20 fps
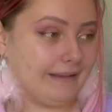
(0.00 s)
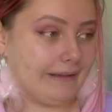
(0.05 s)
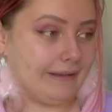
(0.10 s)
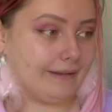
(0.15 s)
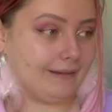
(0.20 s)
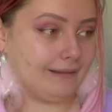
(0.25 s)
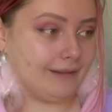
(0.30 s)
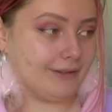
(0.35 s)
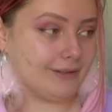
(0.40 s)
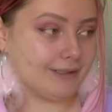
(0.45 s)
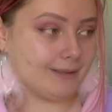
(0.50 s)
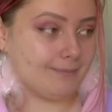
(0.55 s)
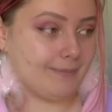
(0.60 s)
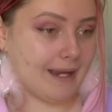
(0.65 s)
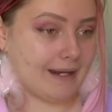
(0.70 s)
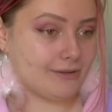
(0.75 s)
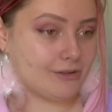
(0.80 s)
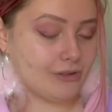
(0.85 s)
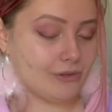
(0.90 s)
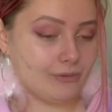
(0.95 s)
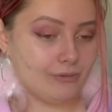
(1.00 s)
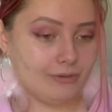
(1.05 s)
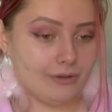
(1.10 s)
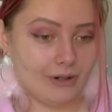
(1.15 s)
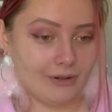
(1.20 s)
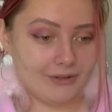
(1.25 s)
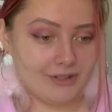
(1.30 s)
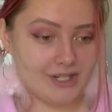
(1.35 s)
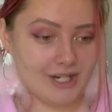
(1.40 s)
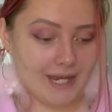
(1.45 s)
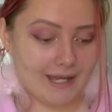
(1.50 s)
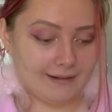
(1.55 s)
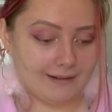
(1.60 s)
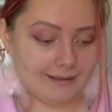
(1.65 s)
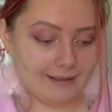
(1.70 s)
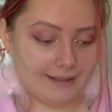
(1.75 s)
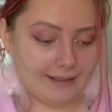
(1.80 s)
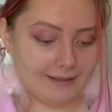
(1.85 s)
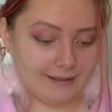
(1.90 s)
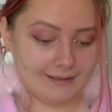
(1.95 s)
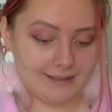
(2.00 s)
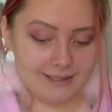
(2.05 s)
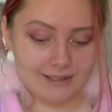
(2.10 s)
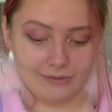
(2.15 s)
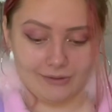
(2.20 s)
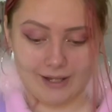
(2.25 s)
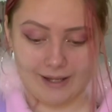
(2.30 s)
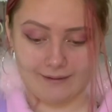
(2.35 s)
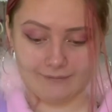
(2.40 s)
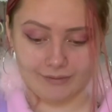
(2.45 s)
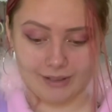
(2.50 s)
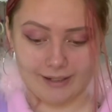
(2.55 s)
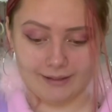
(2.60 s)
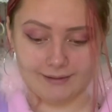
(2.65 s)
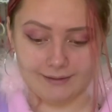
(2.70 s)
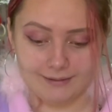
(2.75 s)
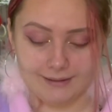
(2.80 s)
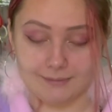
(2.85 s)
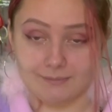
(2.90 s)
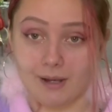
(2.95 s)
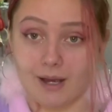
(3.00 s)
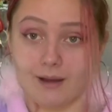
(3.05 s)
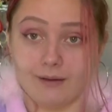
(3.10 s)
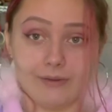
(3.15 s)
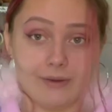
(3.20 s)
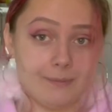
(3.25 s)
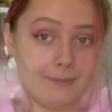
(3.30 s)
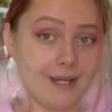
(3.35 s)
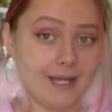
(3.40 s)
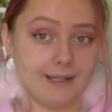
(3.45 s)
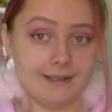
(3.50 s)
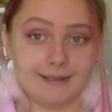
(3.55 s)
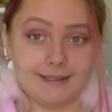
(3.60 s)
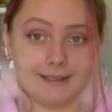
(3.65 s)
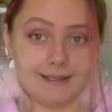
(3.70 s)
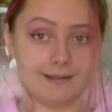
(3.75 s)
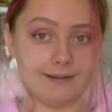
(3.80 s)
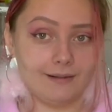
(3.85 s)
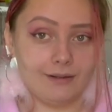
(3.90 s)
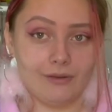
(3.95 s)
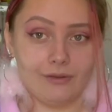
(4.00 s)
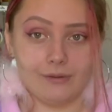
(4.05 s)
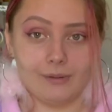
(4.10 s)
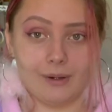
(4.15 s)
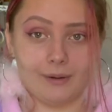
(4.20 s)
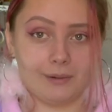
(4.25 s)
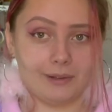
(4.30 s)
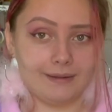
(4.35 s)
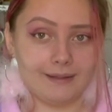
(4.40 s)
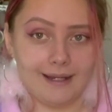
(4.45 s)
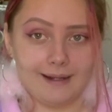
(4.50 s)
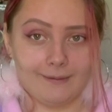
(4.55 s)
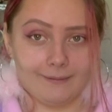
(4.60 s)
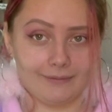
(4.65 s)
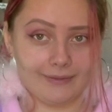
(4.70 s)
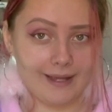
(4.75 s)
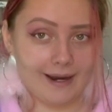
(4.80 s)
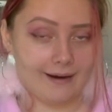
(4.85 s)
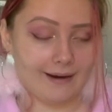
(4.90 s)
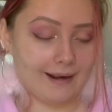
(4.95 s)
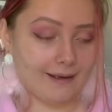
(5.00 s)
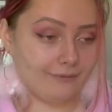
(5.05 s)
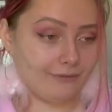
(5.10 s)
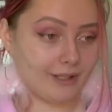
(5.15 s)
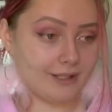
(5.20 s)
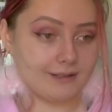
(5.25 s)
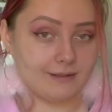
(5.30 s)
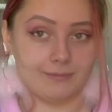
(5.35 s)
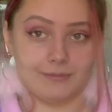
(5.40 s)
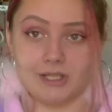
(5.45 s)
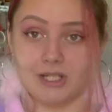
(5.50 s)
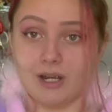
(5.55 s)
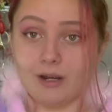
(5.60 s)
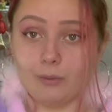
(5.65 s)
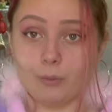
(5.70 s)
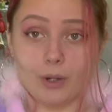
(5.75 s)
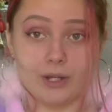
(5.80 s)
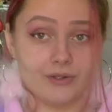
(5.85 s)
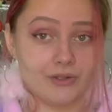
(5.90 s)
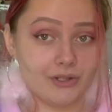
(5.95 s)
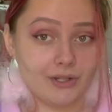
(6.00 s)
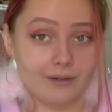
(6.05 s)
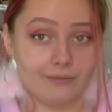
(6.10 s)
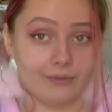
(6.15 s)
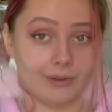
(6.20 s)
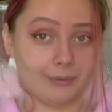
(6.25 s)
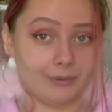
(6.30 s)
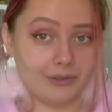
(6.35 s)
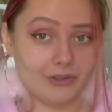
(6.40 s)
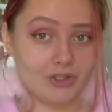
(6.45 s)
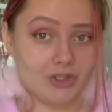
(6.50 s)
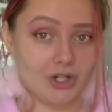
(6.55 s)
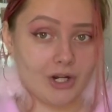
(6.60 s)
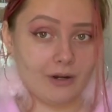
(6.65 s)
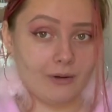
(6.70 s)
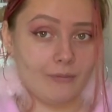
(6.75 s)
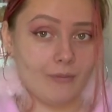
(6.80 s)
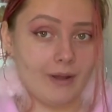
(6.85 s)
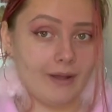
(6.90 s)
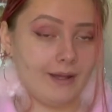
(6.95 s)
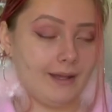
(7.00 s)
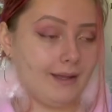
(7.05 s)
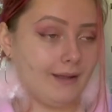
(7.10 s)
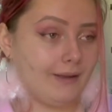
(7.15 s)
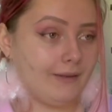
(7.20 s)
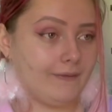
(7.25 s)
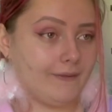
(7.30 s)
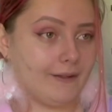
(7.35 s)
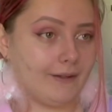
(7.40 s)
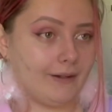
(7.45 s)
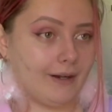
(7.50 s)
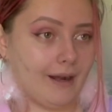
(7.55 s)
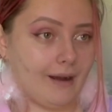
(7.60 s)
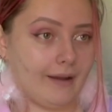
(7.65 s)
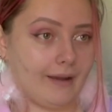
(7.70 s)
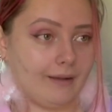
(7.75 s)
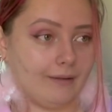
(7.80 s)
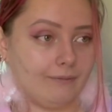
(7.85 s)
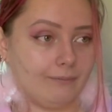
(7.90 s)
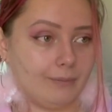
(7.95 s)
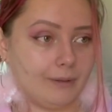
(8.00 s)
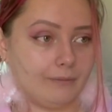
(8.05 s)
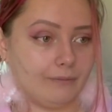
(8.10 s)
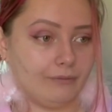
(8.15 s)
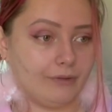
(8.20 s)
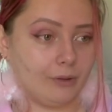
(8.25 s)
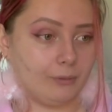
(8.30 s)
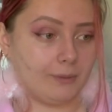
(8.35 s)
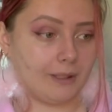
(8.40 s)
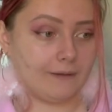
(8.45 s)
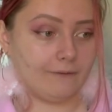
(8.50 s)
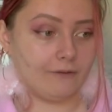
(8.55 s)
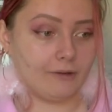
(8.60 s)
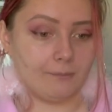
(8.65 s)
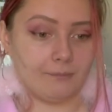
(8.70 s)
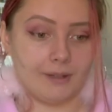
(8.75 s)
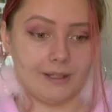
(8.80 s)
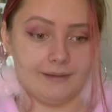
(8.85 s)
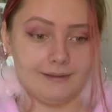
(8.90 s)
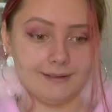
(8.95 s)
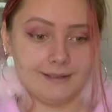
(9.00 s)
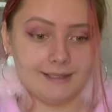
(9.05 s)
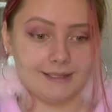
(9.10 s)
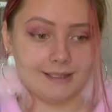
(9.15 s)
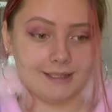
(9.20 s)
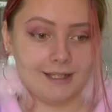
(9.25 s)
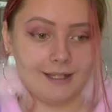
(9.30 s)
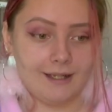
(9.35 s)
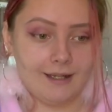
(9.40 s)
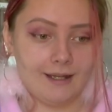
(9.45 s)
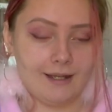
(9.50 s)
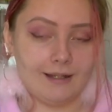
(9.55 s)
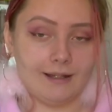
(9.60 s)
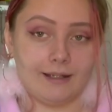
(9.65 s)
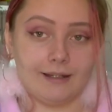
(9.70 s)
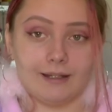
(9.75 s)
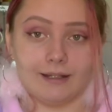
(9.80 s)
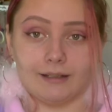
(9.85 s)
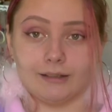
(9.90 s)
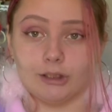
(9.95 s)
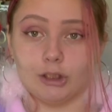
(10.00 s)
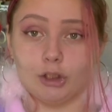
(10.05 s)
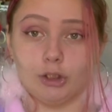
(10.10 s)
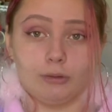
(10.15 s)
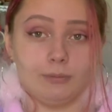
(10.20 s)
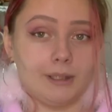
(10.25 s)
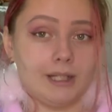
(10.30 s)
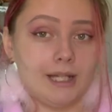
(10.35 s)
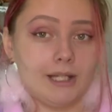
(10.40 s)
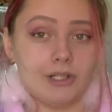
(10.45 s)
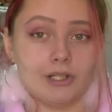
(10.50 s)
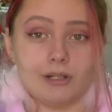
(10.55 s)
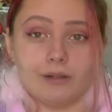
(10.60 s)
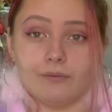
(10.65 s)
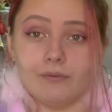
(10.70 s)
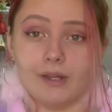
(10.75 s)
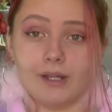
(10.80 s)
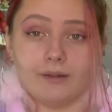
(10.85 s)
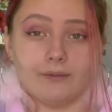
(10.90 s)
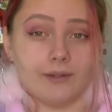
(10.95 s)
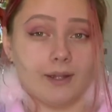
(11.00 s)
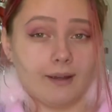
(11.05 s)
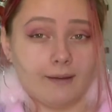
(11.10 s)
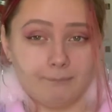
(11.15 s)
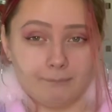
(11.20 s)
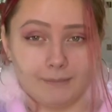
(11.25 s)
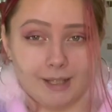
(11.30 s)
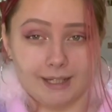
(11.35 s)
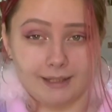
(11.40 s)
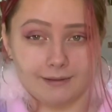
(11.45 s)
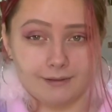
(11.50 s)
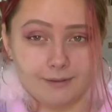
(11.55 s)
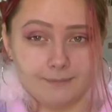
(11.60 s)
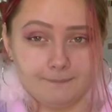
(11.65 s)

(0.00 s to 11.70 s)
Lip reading: lots of back to school content, and I still have like some other bits to throw in here and there. I have like some DIY stuff I want to show that I have been filming for months, like an accumulation of things I have made,